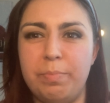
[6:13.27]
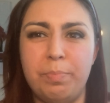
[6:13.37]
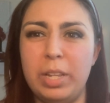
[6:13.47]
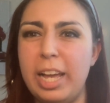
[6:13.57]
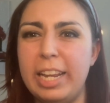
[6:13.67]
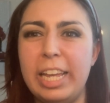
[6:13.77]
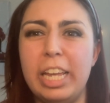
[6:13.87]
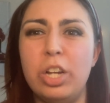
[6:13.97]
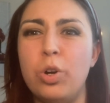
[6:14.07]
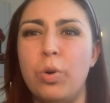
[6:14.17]

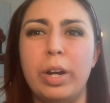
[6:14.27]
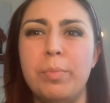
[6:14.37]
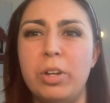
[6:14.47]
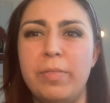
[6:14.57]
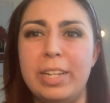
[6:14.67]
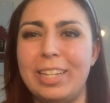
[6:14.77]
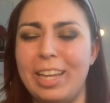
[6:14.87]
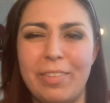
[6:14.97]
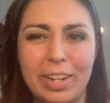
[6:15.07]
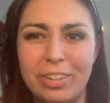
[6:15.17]
bloody, gory movies, like
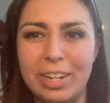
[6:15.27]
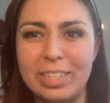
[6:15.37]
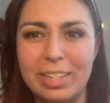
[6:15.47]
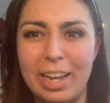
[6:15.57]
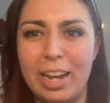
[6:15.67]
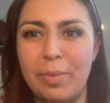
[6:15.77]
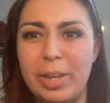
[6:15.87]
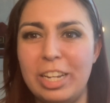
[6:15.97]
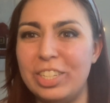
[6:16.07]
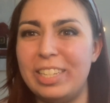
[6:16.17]
even like Grey's
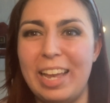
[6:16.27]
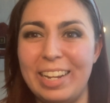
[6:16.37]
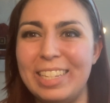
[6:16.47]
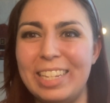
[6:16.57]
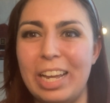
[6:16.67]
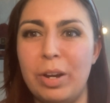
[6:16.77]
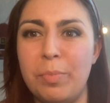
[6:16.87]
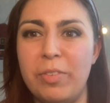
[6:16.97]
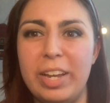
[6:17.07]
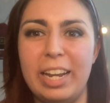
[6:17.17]
Anatomy, just any scary
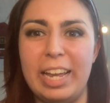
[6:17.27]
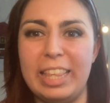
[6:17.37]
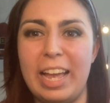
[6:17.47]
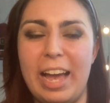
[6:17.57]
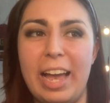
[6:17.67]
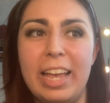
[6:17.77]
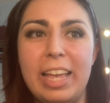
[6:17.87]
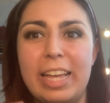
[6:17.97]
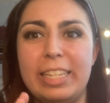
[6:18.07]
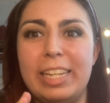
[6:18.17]
movie like that.
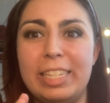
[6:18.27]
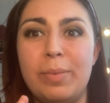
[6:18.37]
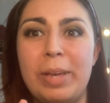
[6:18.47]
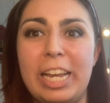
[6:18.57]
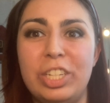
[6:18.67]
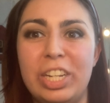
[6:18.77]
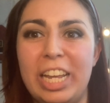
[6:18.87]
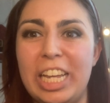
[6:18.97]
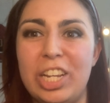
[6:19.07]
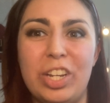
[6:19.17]
Anticipation,
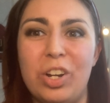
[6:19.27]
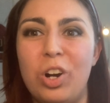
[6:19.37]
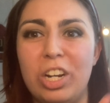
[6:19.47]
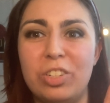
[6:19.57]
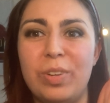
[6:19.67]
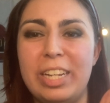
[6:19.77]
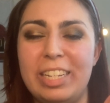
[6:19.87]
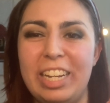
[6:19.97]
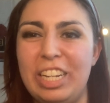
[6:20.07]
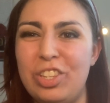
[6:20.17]
like, you know, your heart's
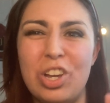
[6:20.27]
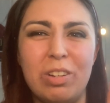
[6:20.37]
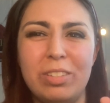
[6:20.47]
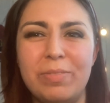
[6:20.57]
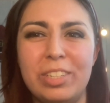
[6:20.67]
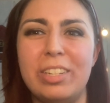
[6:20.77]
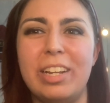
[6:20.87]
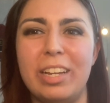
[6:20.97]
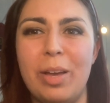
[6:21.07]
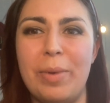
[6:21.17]
racing and you know something's
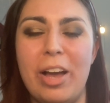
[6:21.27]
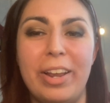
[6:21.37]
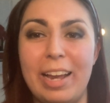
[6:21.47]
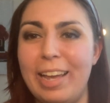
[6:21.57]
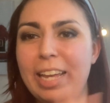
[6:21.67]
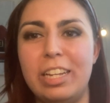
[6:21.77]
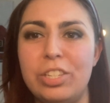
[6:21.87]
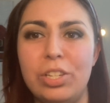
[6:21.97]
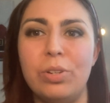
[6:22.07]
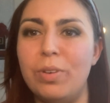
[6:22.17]
gonna come out. Like I can't
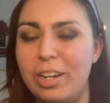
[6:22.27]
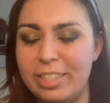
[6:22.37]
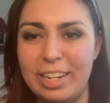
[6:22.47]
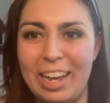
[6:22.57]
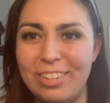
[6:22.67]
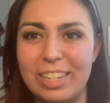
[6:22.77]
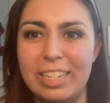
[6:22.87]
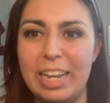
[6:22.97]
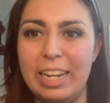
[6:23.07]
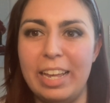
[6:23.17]
do haunted
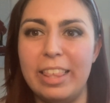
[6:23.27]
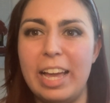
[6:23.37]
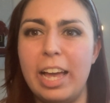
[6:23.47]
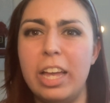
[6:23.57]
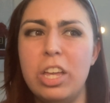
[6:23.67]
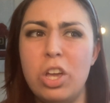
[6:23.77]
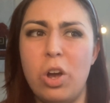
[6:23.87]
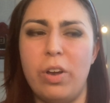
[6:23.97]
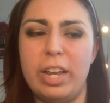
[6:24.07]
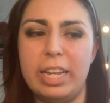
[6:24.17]
houses, any of that.
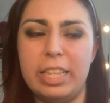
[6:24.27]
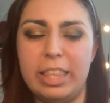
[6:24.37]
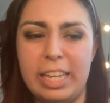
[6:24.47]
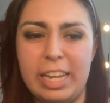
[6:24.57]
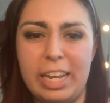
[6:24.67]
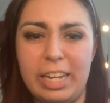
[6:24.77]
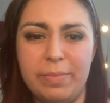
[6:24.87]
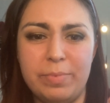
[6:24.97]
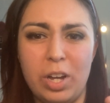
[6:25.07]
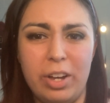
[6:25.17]
Or like the
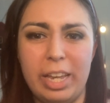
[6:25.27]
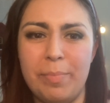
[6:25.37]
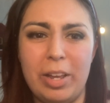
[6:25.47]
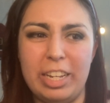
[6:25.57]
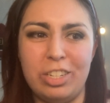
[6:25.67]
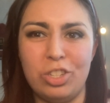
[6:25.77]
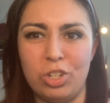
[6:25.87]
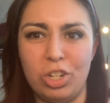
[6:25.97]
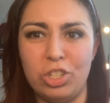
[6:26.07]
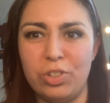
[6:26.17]
talking about like
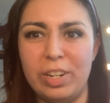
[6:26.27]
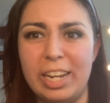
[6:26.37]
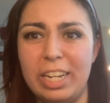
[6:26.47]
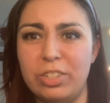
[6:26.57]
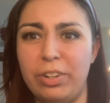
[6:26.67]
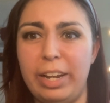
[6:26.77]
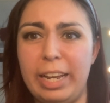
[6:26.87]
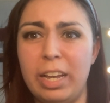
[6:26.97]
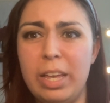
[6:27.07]
surgeries or like